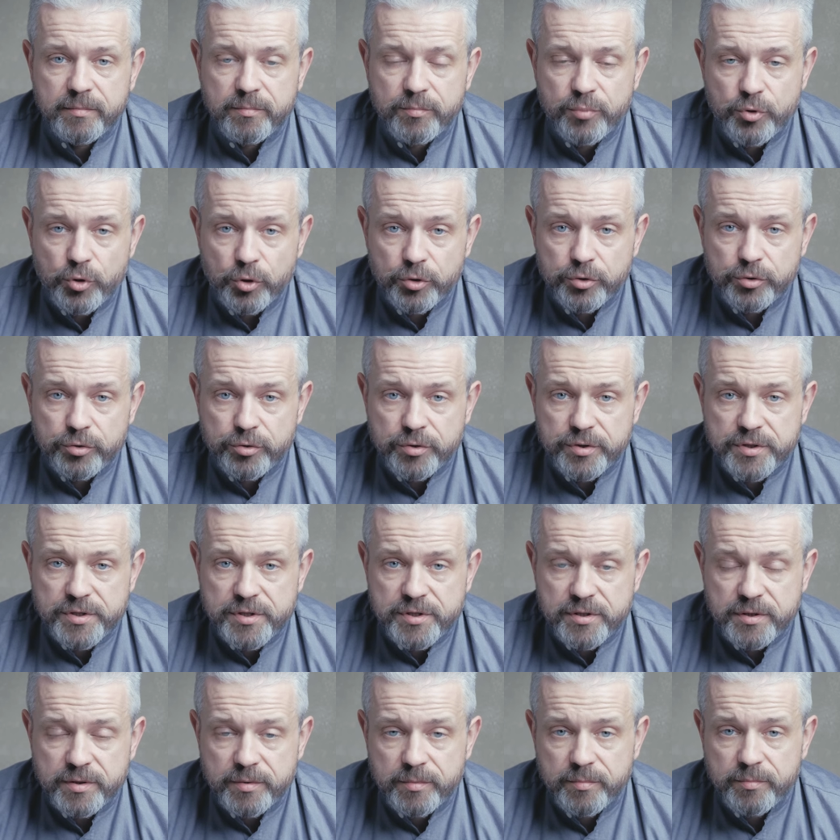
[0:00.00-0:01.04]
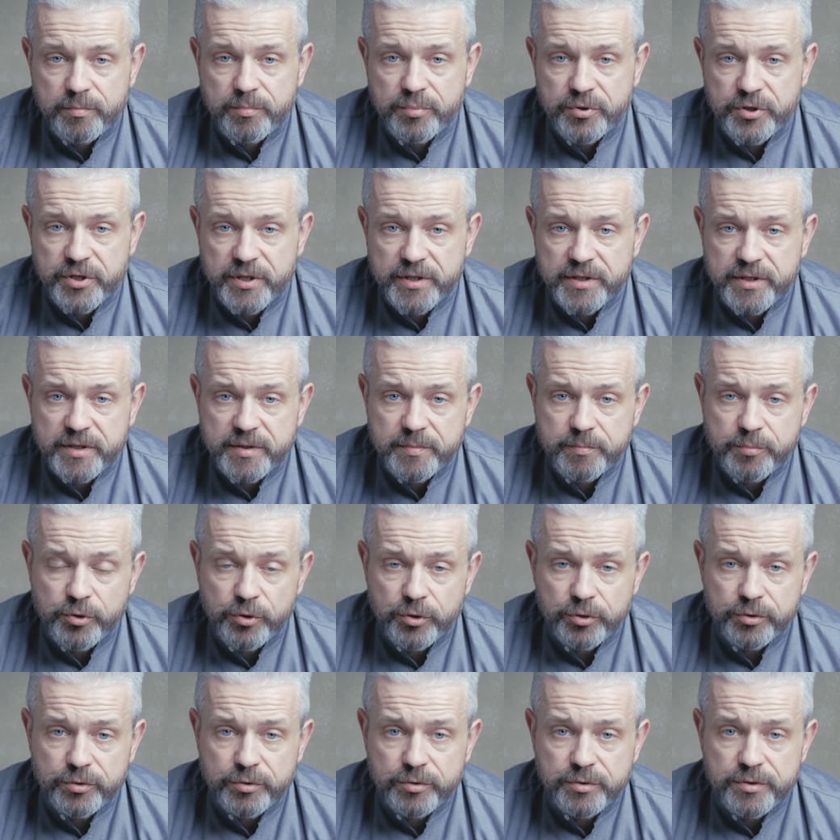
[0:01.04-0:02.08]
products, printed
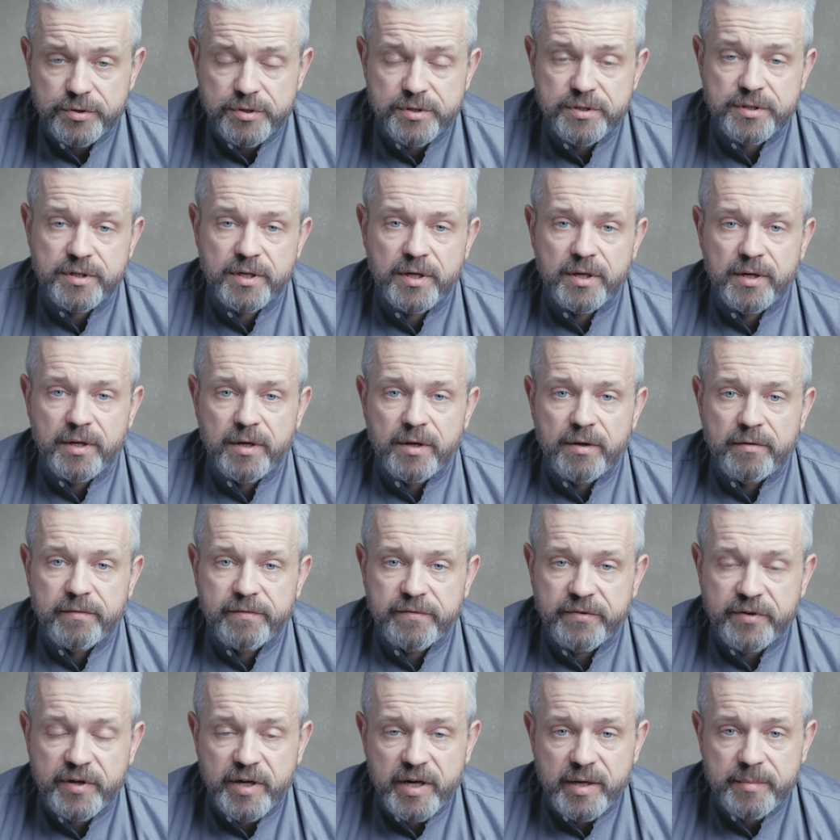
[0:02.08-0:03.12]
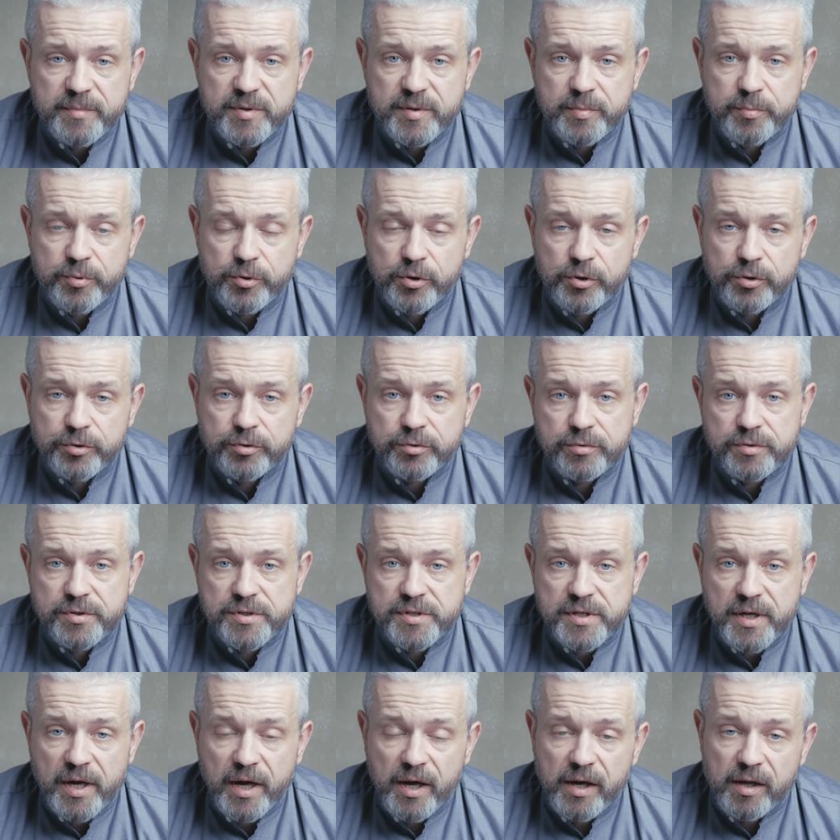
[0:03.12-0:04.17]
products, framed
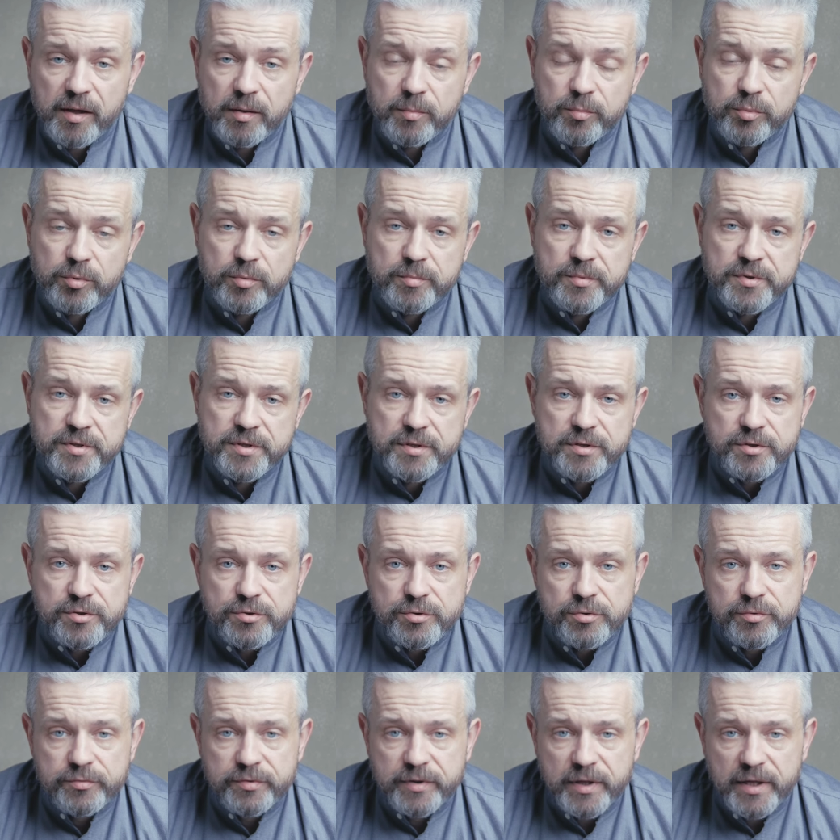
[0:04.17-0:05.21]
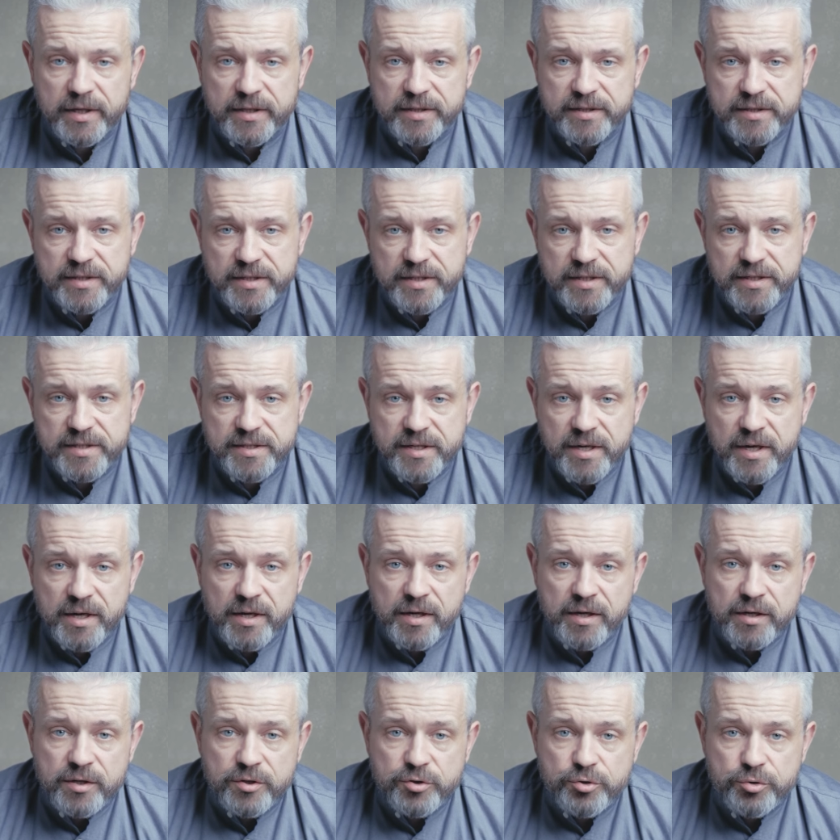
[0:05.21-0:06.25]
products, albums and stuff like this
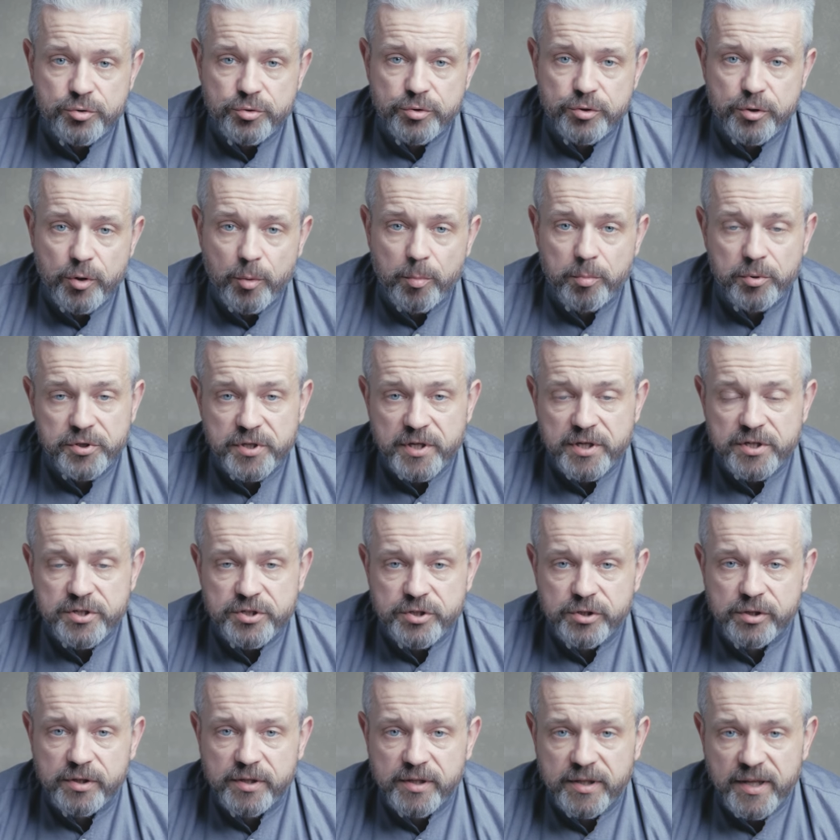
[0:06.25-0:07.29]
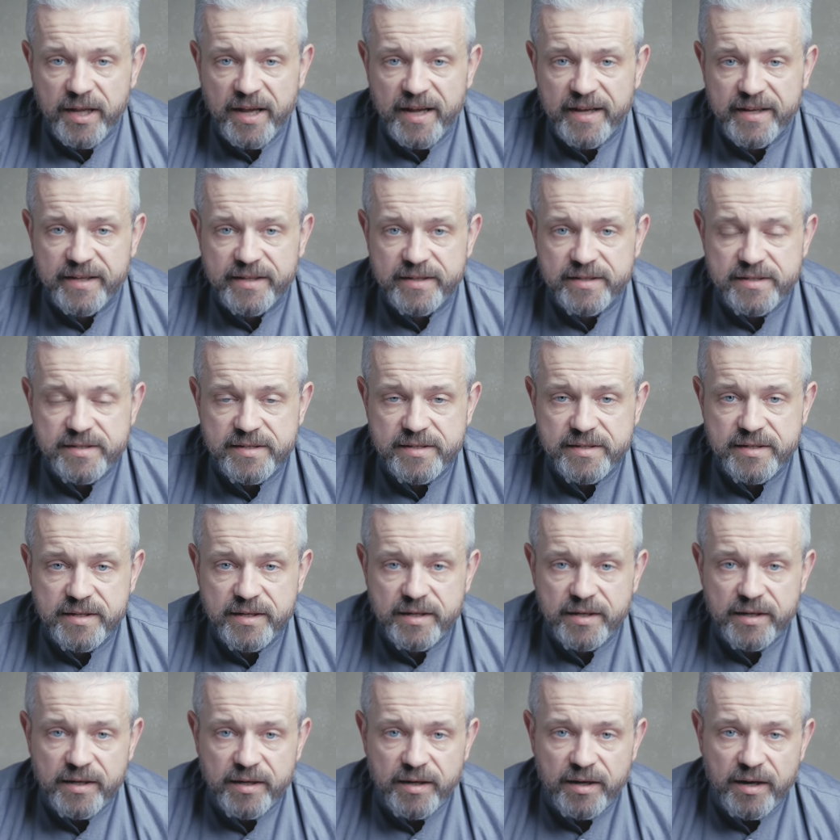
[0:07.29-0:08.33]
to your potential clients,
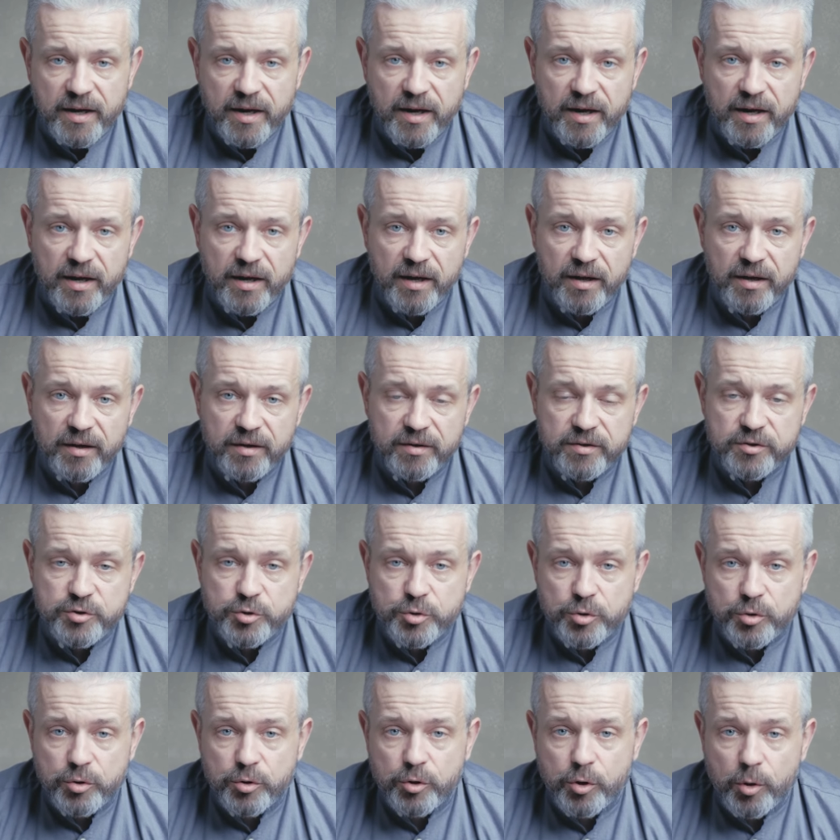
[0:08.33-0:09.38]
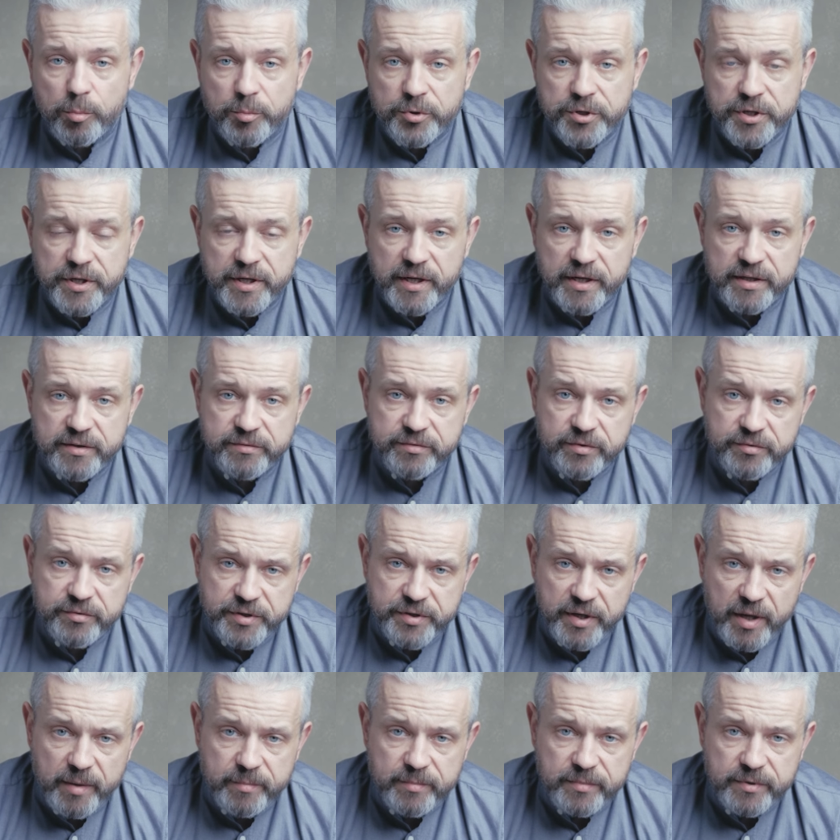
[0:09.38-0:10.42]
you communicate
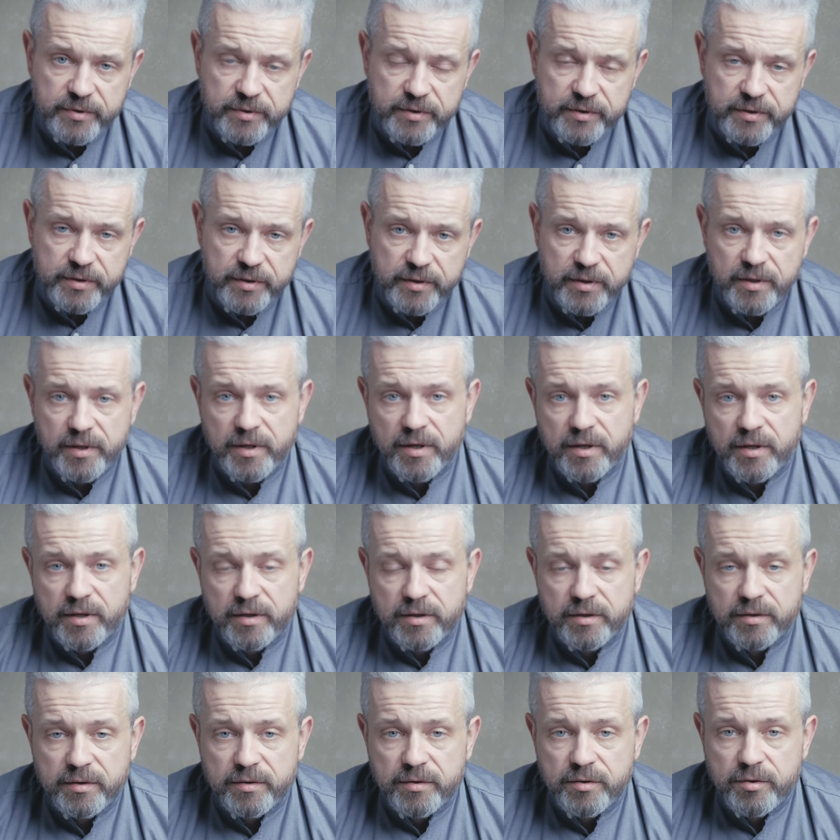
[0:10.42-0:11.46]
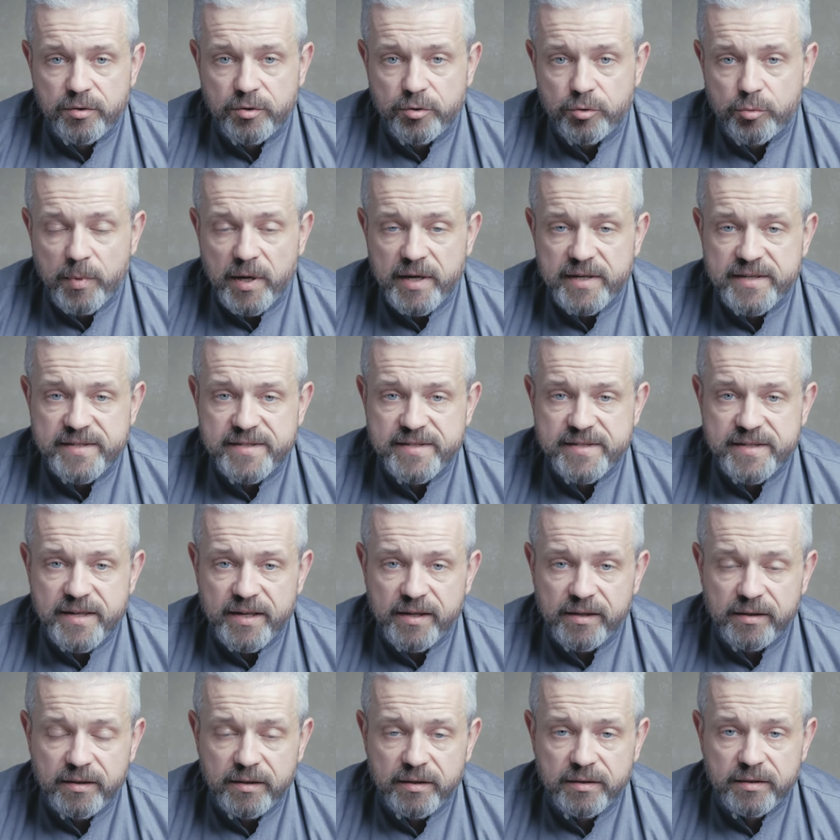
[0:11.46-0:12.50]
them, you might
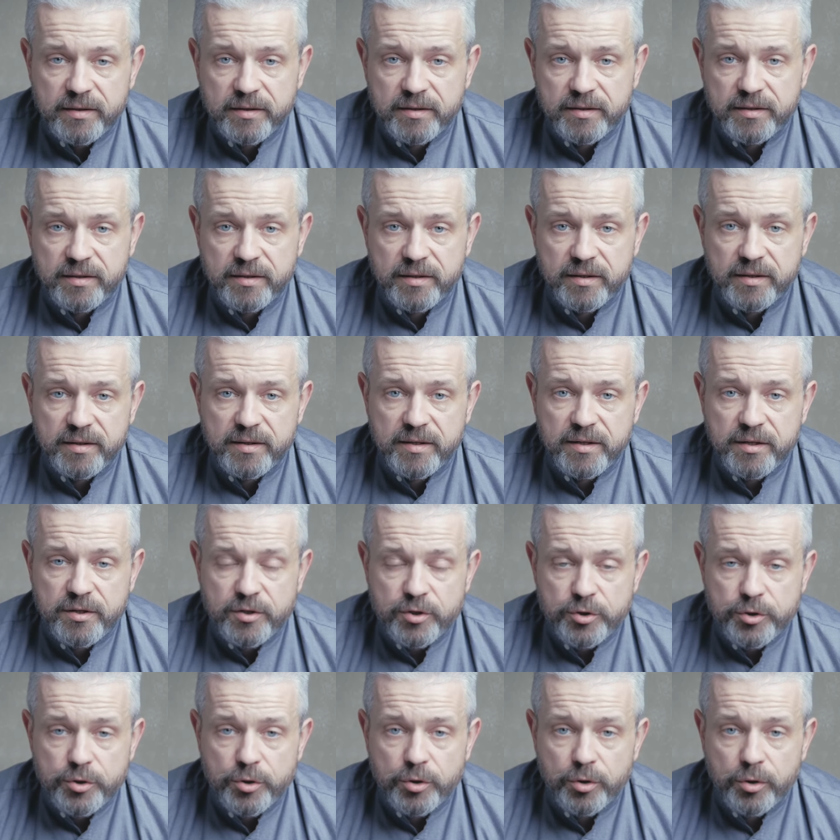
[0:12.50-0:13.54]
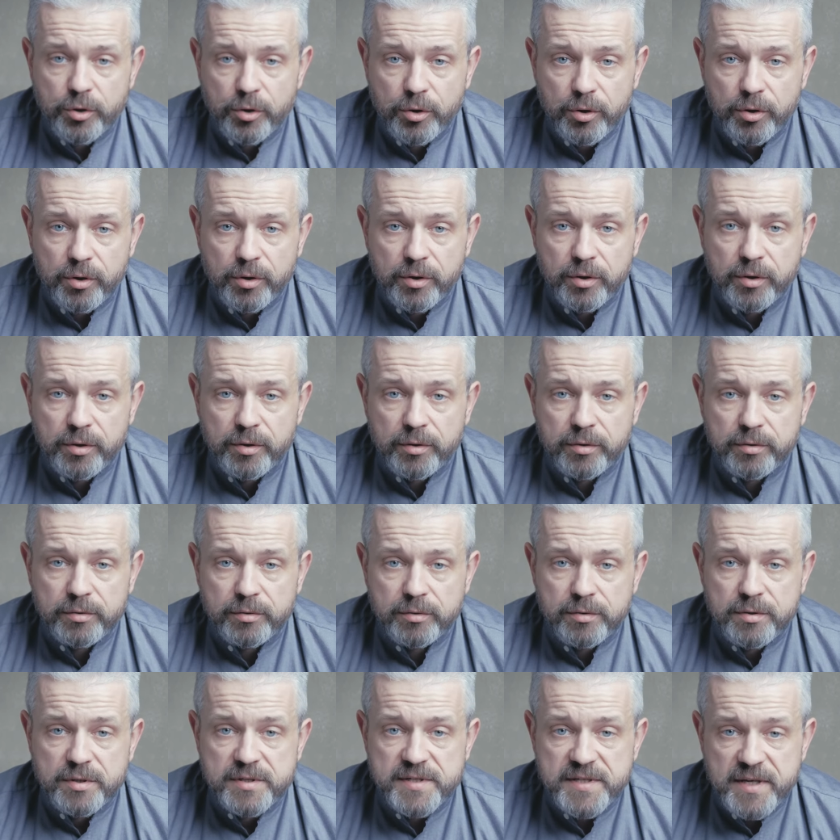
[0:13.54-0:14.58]
sell your
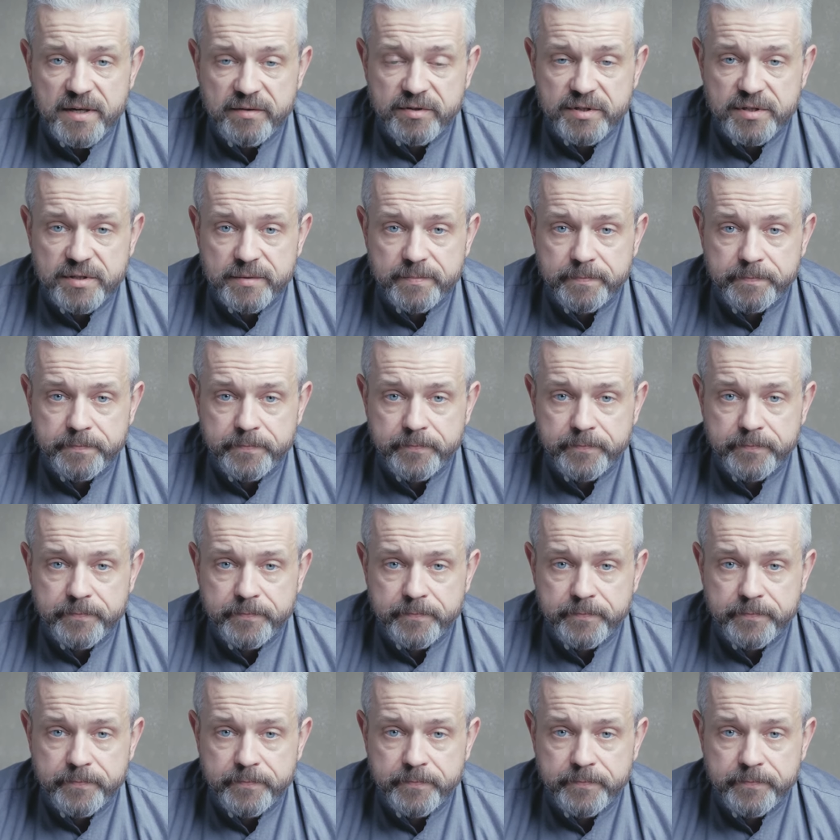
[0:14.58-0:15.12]
service.